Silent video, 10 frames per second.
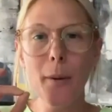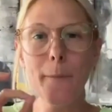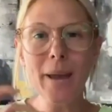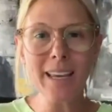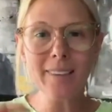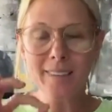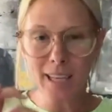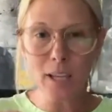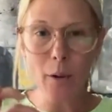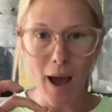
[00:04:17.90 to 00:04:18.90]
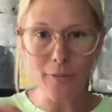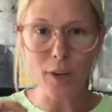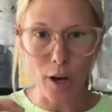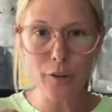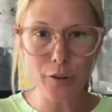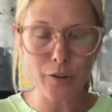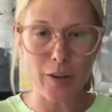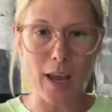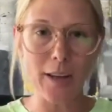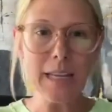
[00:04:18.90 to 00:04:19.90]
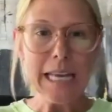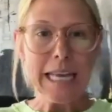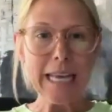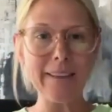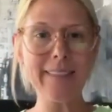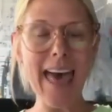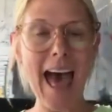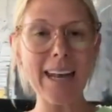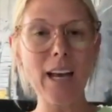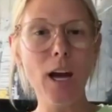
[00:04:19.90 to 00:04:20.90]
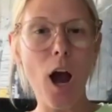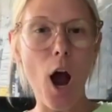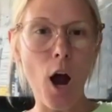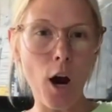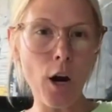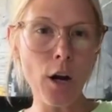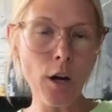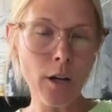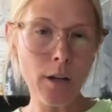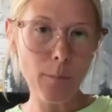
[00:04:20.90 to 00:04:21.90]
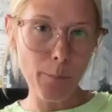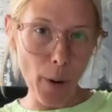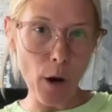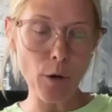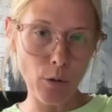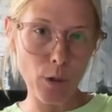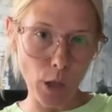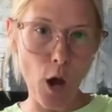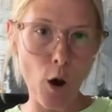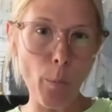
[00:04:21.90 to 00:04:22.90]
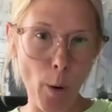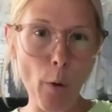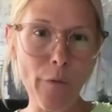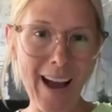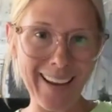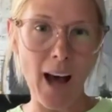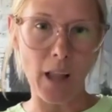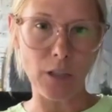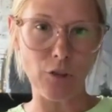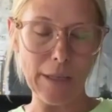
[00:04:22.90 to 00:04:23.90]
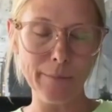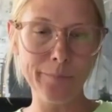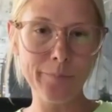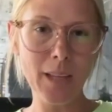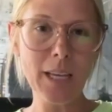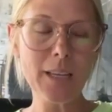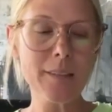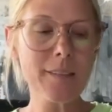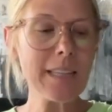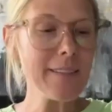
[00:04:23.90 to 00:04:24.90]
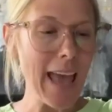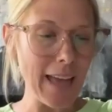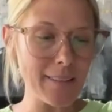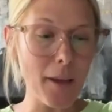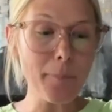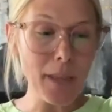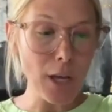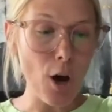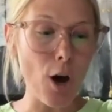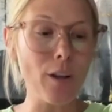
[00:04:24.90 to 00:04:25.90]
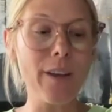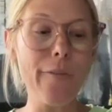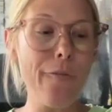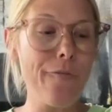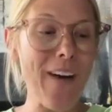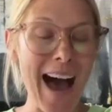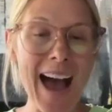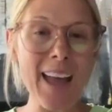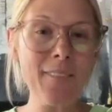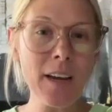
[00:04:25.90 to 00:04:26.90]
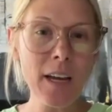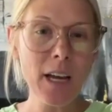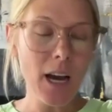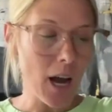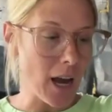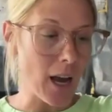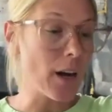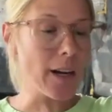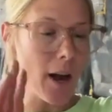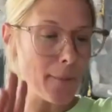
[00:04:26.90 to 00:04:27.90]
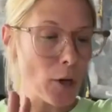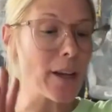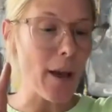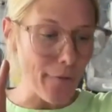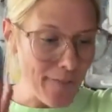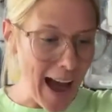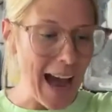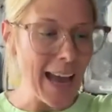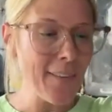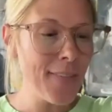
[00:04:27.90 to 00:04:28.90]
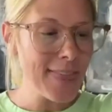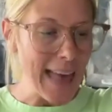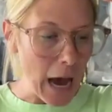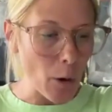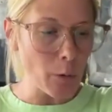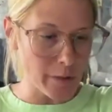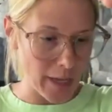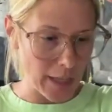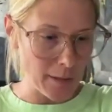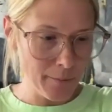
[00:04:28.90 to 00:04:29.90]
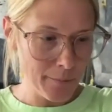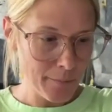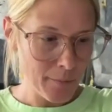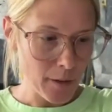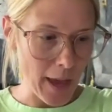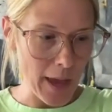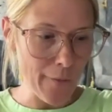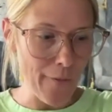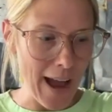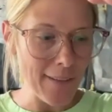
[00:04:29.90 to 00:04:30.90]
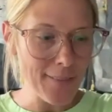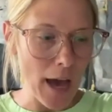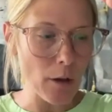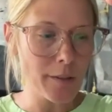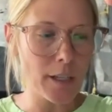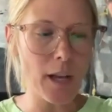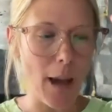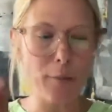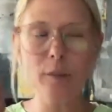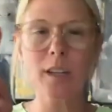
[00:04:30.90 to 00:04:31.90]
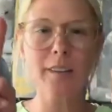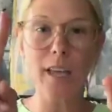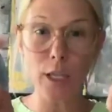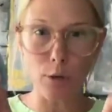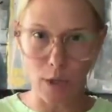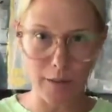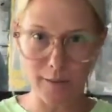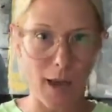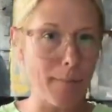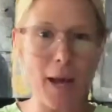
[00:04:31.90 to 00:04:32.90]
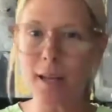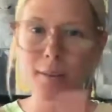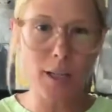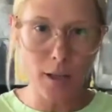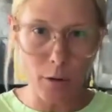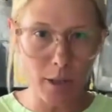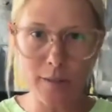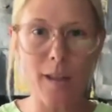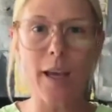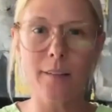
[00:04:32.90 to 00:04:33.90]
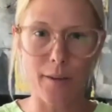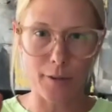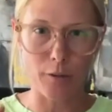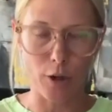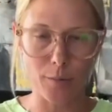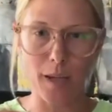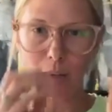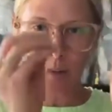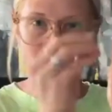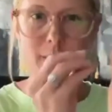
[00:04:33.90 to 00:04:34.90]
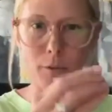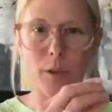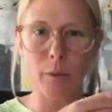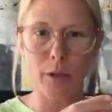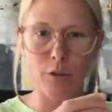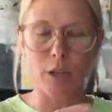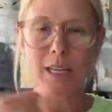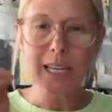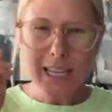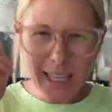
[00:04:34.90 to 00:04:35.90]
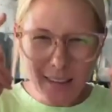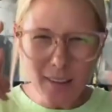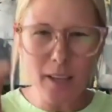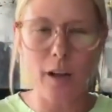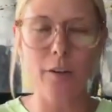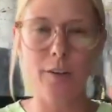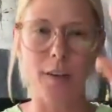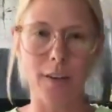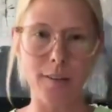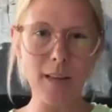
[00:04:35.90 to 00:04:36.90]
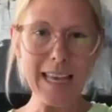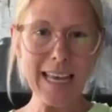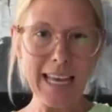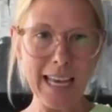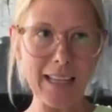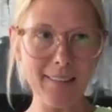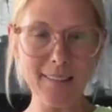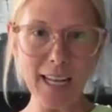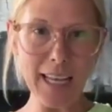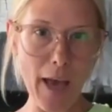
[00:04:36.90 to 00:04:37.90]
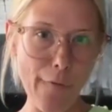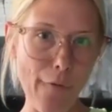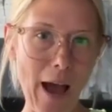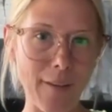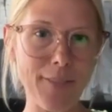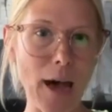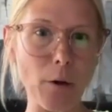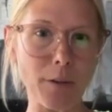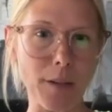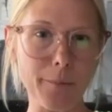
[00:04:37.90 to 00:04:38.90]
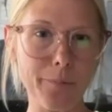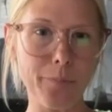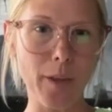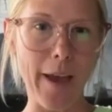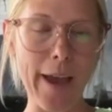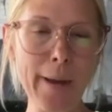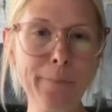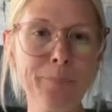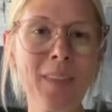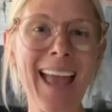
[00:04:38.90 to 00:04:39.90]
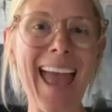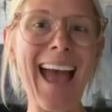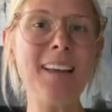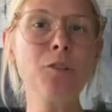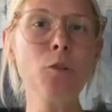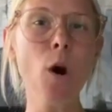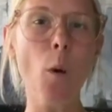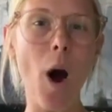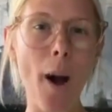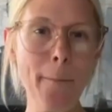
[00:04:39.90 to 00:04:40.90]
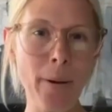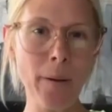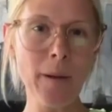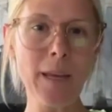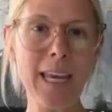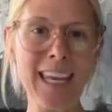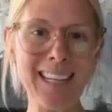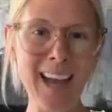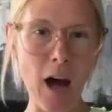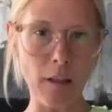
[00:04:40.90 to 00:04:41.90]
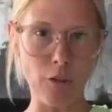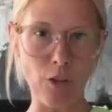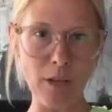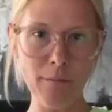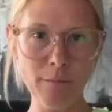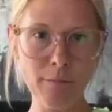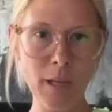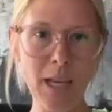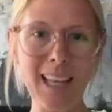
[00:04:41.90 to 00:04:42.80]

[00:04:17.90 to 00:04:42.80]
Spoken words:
the biggest thing you have to understand is that our Glow bovine collagen sits at something called 5,000, okay? 5,000, I'm just gonna say units. I'm not even gonna go to the scientific terms. Because I really want you to easily understand this. It's sitting at 5,000, okay? As you go up in collagen,